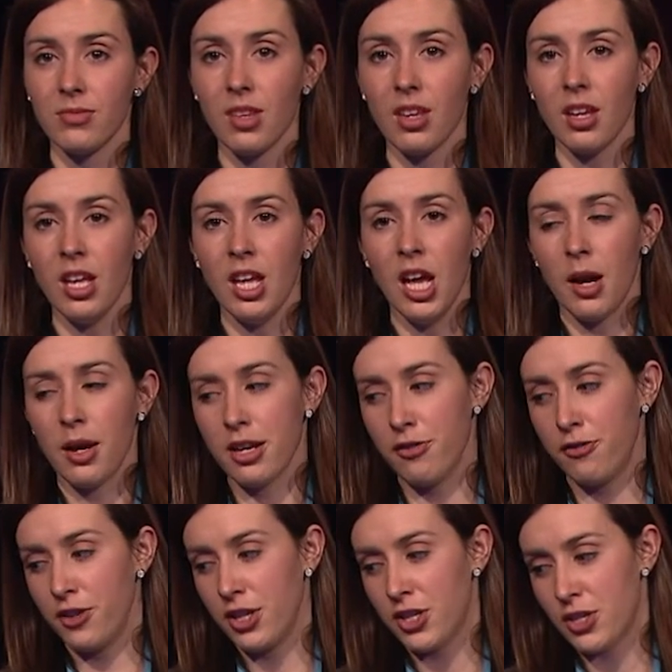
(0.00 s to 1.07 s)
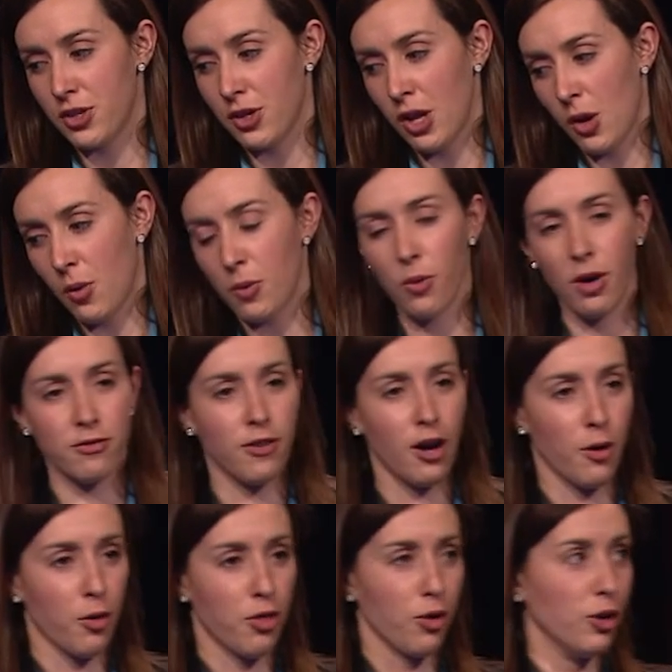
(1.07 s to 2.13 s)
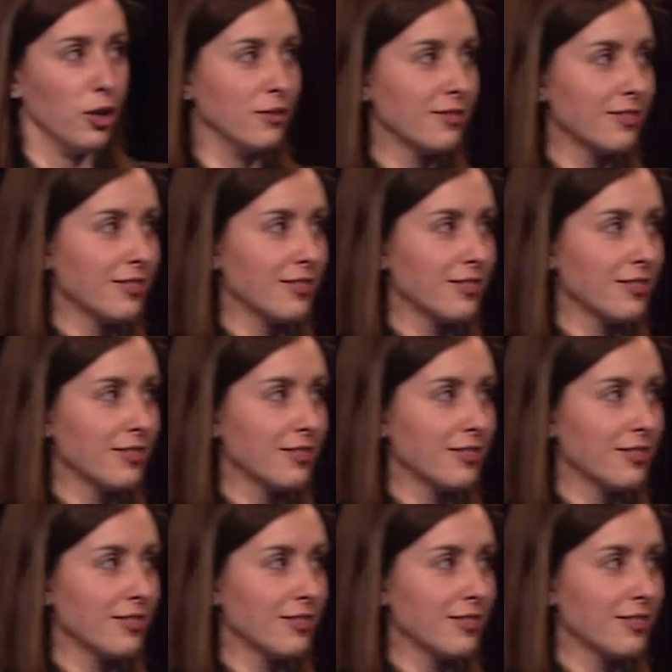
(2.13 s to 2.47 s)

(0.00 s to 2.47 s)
I'm going to finish with one final thought.